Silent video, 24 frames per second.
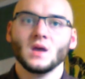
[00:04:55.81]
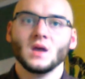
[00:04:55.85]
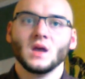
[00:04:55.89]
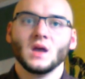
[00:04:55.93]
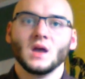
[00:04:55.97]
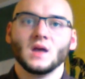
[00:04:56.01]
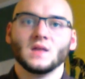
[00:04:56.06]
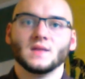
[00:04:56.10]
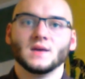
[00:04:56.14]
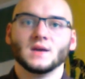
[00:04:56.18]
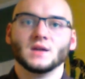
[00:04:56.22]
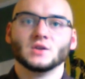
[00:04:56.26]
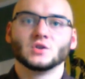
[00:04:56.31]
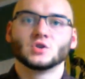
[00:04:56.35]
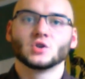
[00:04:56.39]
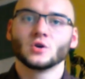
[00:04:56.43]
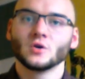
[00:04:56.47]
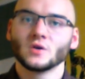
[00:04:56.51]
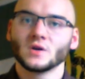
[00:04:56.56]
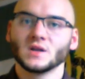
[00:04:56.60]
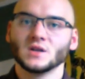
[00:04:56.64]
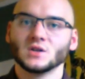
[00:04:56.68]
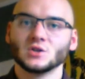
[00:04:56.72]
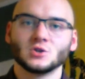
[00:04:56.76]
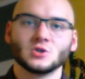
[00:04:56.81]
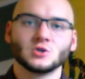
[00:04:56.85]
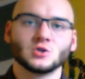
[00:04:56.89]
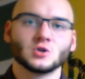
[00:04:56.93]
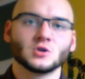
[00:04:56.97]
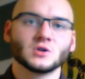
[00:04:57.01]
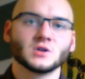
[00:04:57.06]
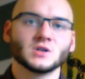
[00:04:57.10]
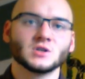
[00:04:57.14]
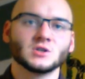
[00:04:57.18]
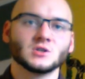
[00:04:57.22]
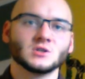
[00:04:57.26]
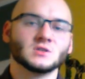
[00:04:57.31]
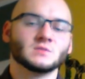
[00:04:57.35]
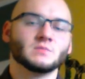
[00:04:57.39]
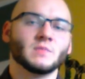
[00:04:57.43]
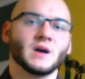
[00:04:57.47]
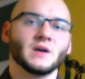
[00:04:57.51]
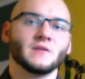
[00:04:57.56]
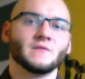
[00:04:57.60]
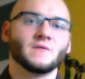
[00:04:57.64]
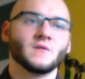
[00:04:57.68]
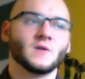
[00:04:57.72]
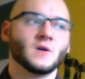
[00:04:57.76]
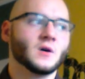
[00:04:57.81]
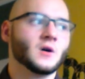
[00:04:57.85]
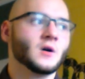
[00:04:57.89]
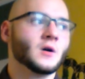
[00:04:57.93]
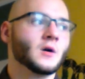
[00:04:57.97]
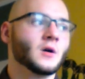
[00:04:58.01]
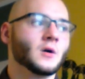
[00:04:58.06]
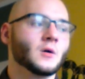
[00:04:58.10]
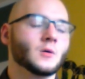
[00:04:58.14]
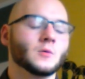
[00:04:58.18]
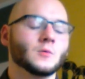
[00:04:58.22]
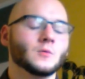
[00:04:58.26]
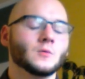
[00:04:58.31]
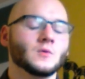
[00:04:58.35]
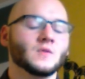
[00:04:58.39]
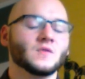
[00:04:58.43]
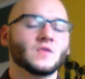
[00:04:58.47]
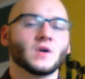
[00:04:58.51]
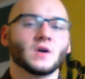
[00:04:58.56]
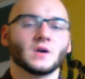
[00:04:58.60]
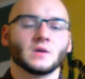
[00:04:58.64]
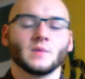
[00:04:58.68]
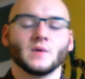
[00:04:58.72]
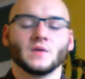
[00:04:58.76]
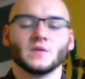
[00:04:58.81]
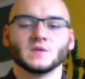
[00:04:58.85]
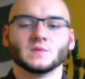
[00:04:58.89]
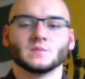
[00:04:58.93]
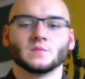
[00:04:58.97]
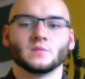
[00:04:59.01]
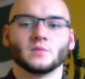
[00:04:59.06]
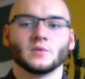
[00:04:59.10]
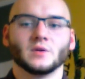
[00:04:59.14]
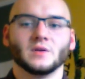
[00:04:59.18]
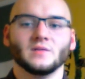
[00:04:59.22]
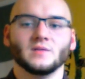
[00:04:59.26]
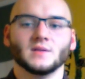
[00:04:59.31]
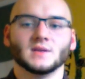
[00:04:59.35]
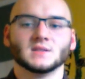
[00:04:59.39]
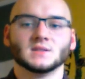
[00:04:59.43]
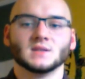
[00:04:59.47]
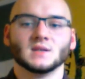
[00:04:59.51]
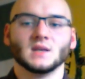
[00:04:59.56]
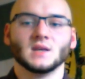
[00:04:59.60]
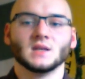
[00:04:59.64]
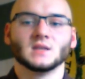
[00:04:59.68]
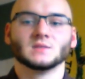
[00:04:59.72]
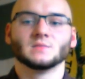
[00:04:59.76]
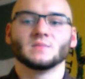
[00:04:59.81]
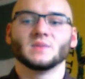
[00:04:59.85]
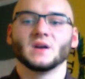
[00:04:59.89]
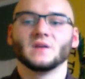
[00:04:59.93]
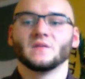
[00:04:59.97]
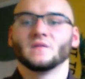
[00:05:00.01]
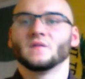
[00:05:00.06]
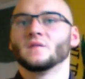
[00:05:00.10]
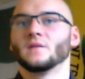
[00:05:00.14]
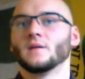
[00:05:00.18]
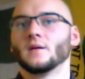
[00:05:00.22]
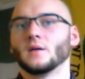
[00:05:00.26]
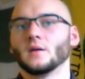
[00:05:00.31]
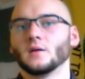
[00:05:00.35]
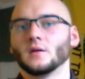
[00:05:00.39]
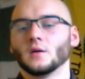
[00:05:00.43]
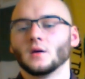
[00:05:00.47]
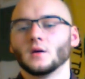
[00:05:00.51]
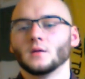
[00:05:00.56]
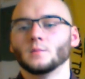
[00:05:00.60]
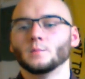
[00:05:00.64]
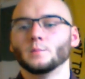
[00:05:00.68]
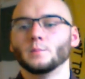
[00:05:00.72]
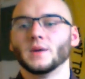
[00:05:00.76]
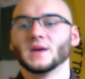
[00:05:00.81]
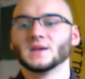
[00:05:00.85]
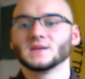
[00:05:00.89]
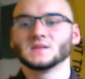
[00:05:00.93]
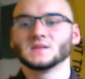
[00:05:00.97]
And then Turkish is by far, we've talked about this previously, it is by far our best